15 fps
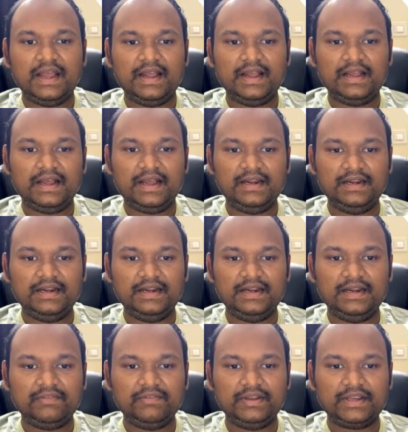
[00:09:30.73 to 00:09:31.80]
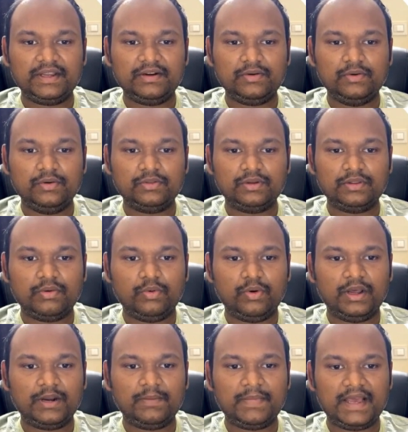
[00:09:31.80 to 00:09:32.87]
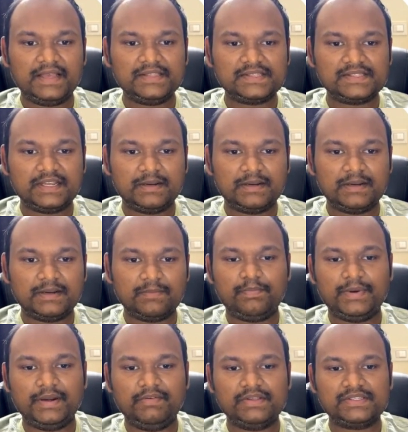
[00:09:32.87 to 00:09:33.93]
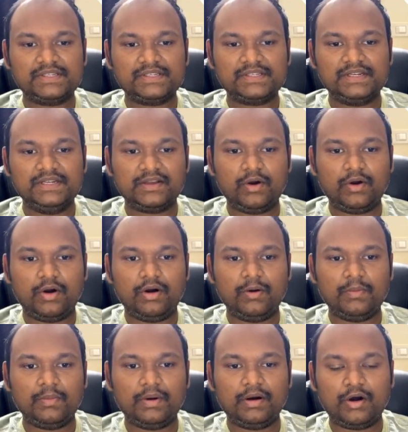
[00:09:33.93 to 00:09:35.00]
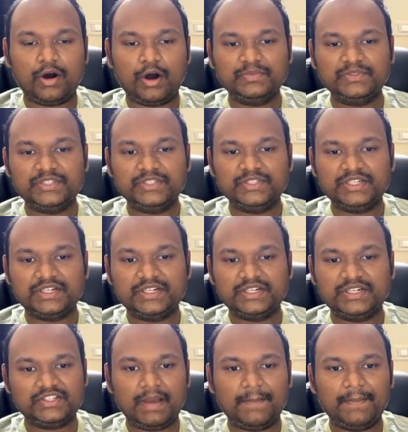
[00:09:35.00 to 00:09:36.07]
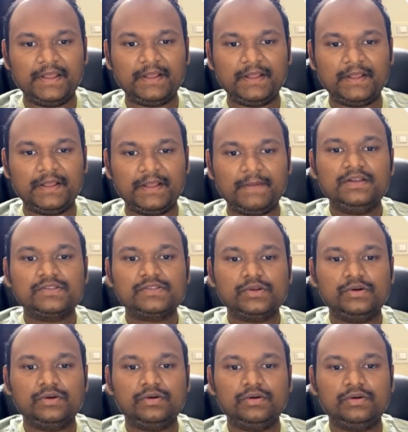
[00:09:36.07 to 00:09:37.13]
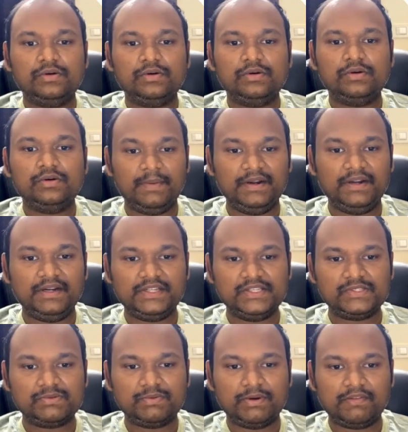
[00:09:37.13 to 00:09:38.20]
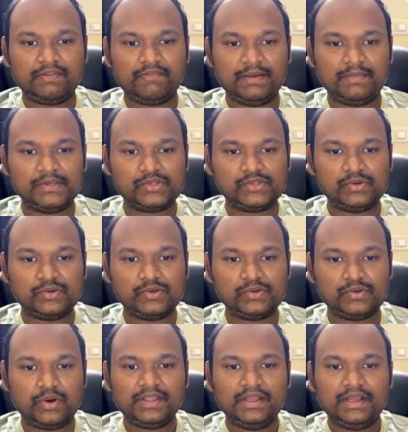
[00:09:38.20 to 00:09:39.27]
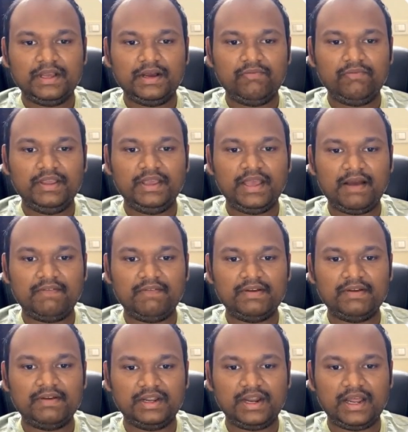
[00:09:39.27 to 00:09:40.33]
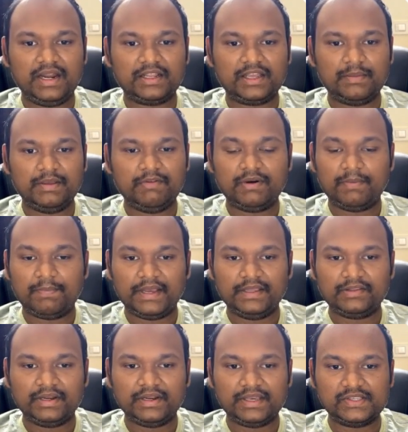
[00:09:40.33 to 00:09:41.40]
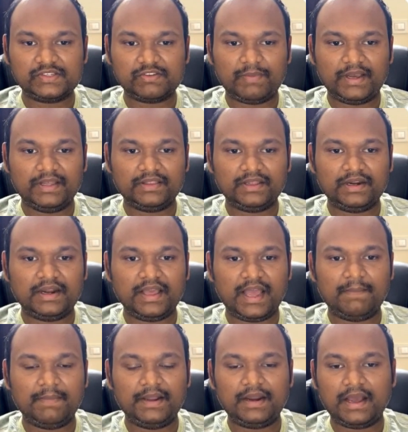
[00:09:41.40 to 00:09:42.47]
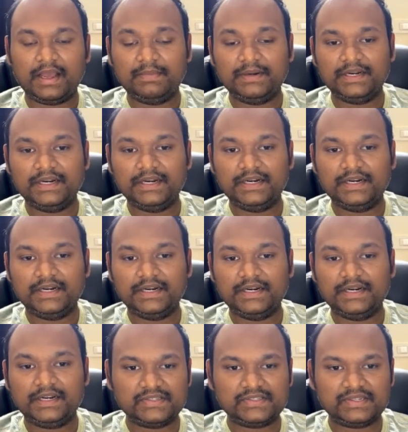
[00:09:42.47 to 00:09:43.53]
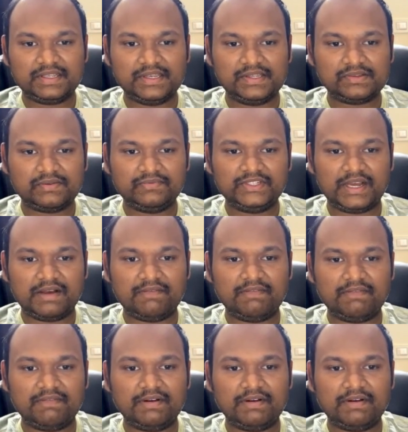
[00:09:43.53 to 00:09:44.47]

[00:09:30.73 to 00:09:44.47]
And later we can go through the ORM. As I said previously, it's like object relational mapping. So Hibernate is one of the famous ORM. We have SQL Alchemy for Python in case of Python, and Hibernate and MyBatis in case of Java.